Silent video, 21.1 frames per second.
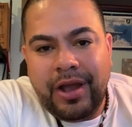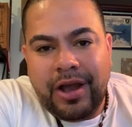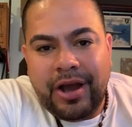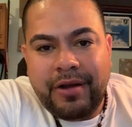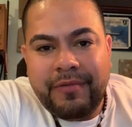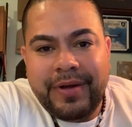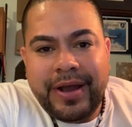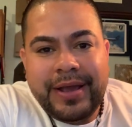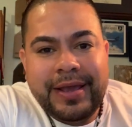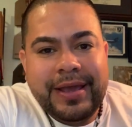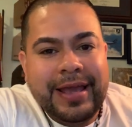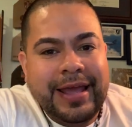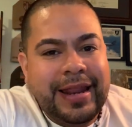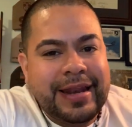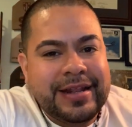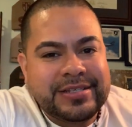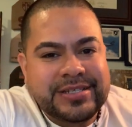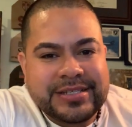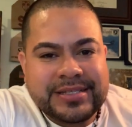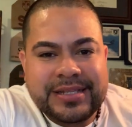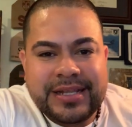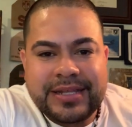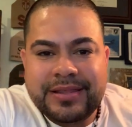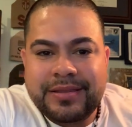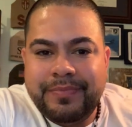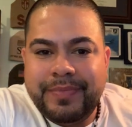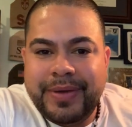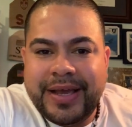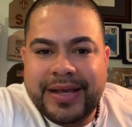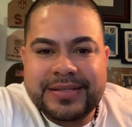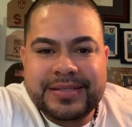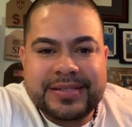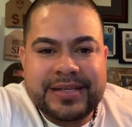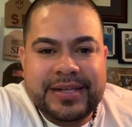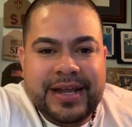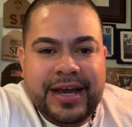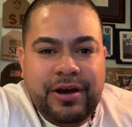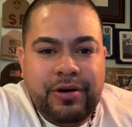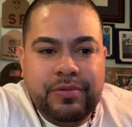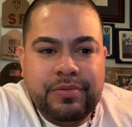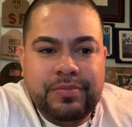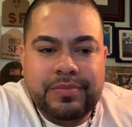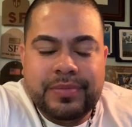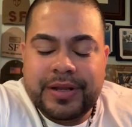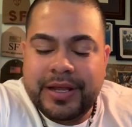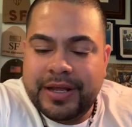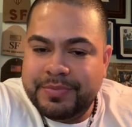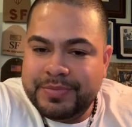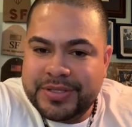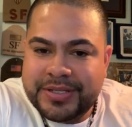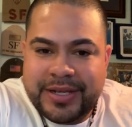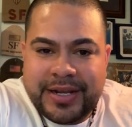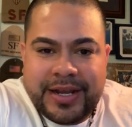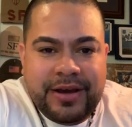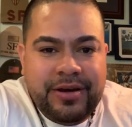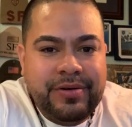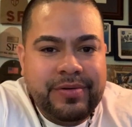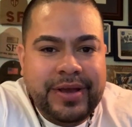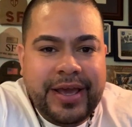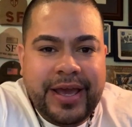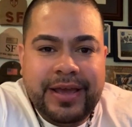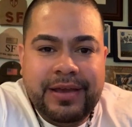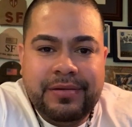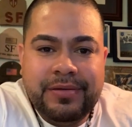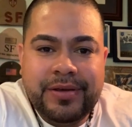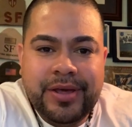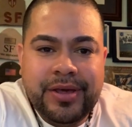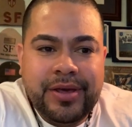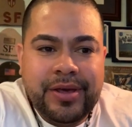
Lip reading: All right, and just let the man sit out. Let him sit out, okay?